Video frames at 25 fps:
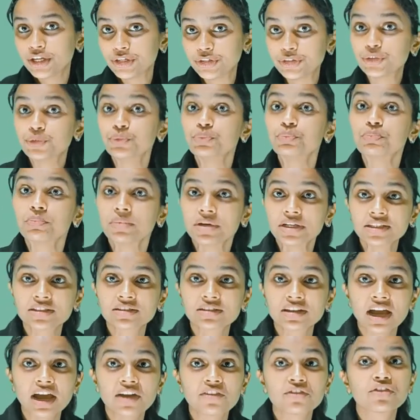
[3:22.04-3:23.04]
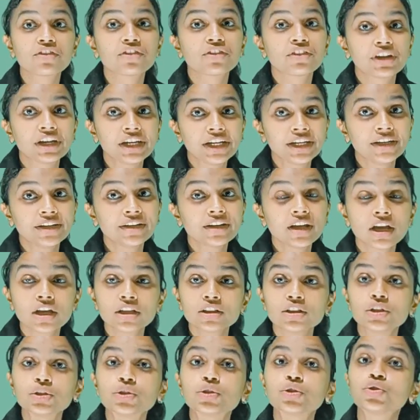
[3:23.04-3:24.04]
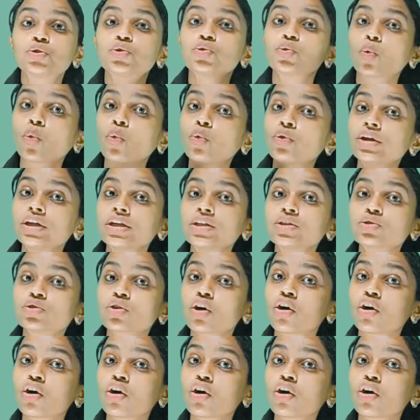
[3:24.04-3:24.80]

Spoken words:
You must have read the stories